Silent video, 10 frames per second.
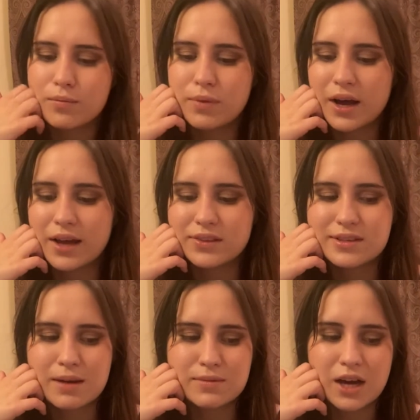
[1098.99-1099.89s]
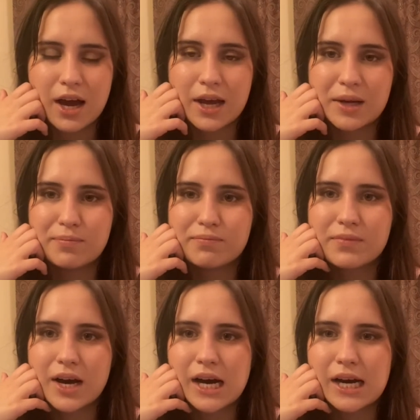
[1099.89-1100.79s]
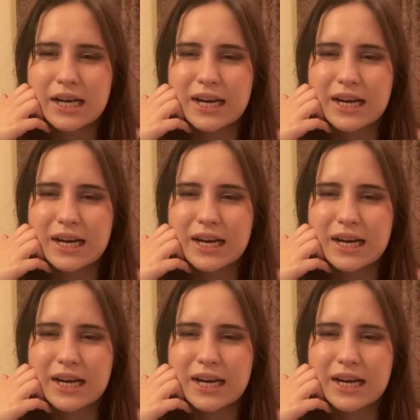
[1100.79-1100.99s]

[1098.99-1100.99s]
but at the same time I,